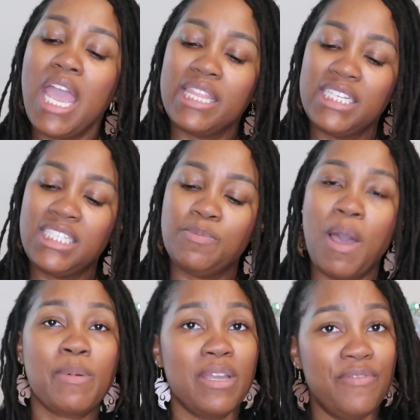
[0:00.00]
And this is
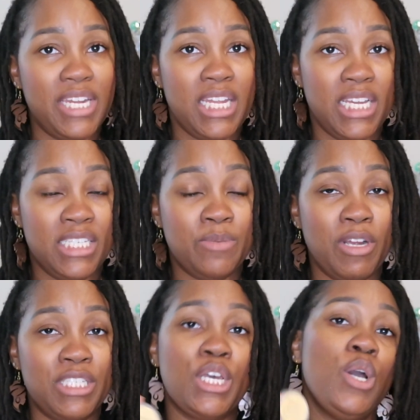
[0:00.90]
Pumpkin Vanilla
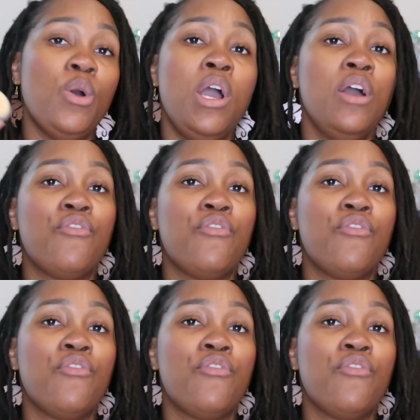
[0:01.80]
Espresso